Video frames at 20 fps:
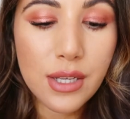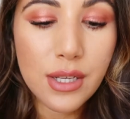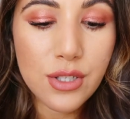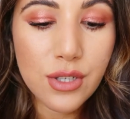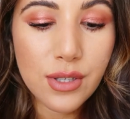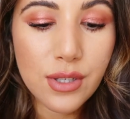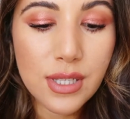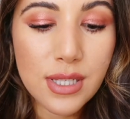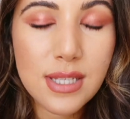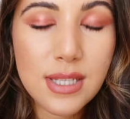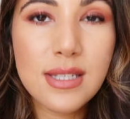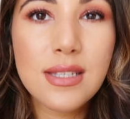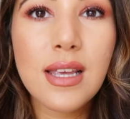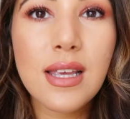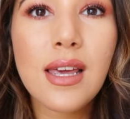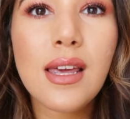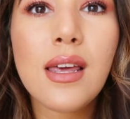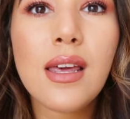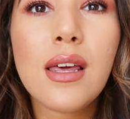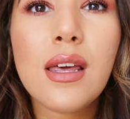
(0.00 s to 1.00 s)
As you can
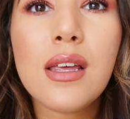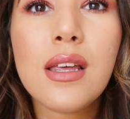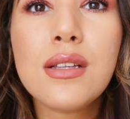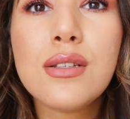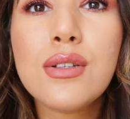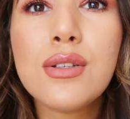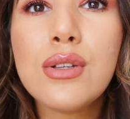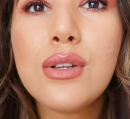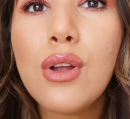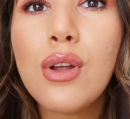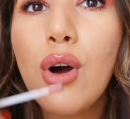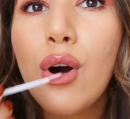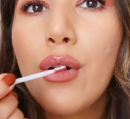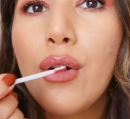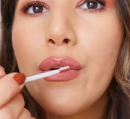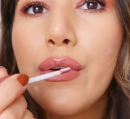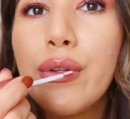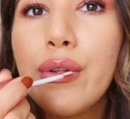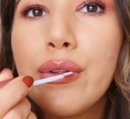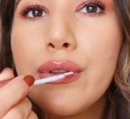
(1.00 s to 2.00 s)
see, it is
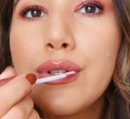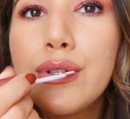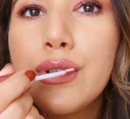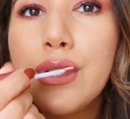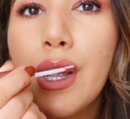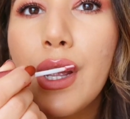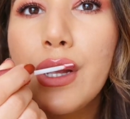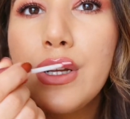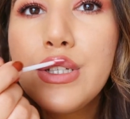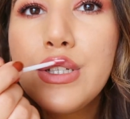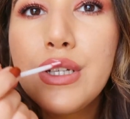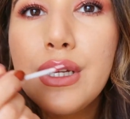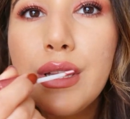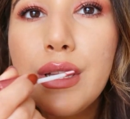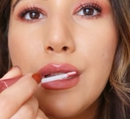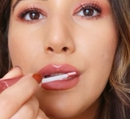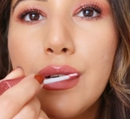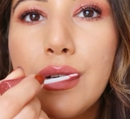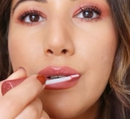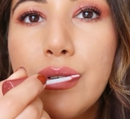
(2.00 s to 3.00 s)
not
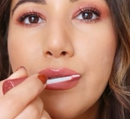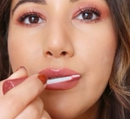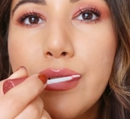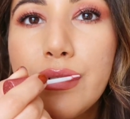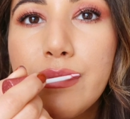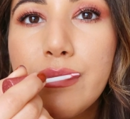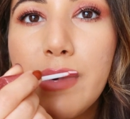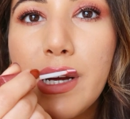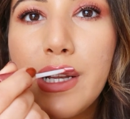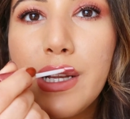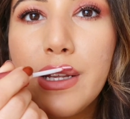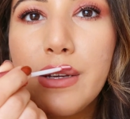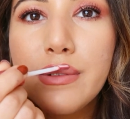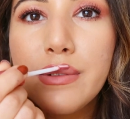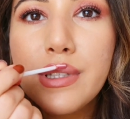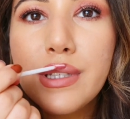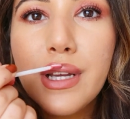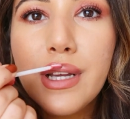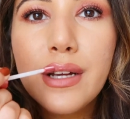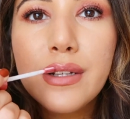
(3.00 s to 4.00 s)
changing the course of my
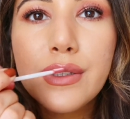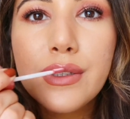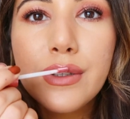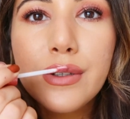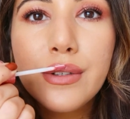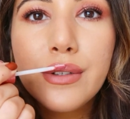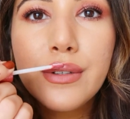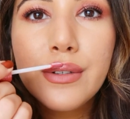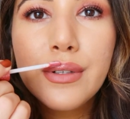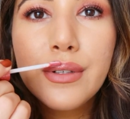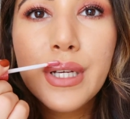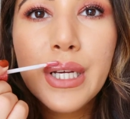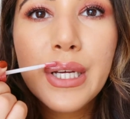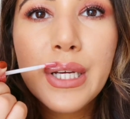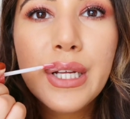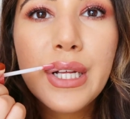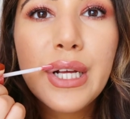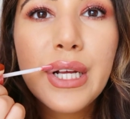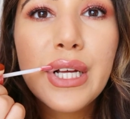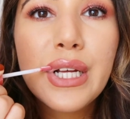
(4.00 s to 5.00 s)
lips at all.
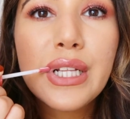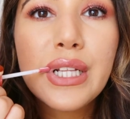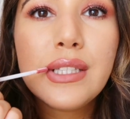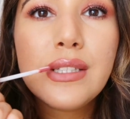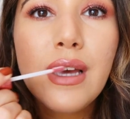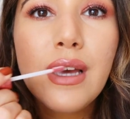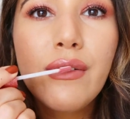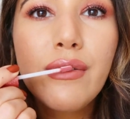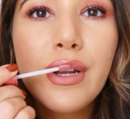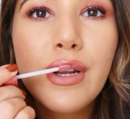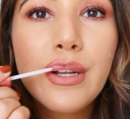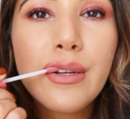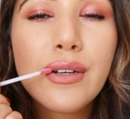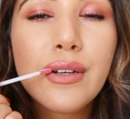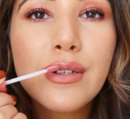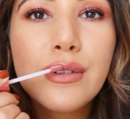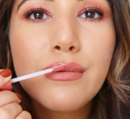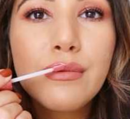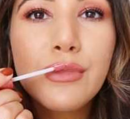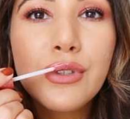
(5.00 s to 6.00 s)
Definitely
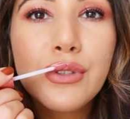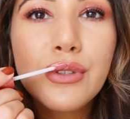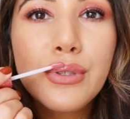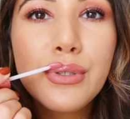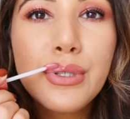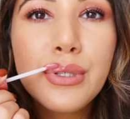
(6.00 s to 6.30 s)
looks more